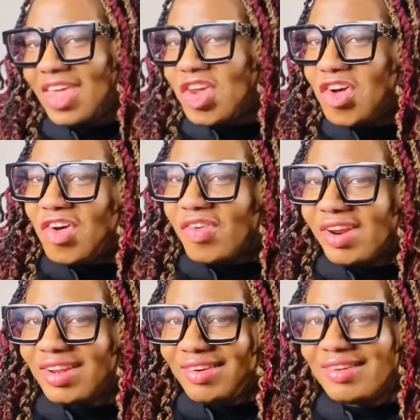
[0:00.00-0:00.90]
You
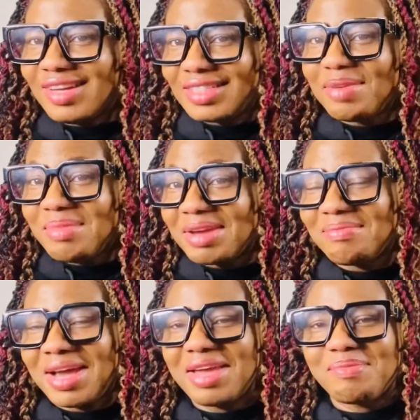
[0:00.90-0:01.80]
already know that I make
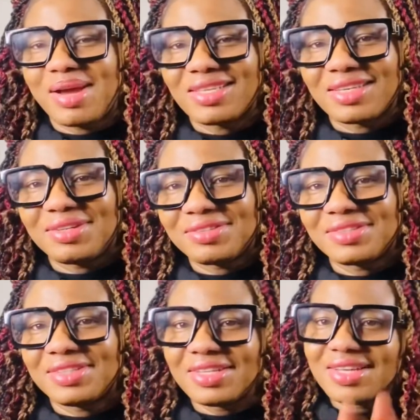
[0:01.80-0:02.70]
my hair myself.
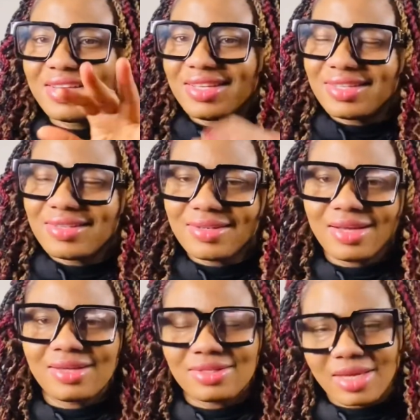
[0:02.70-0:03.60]
So
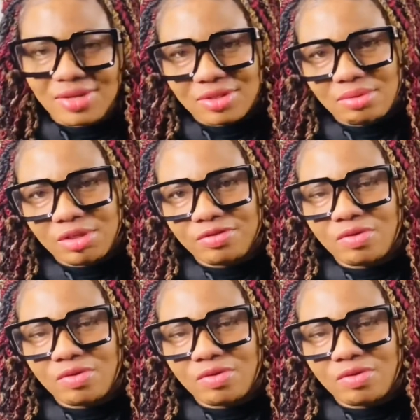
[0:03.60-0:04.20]
guys, thank you so much for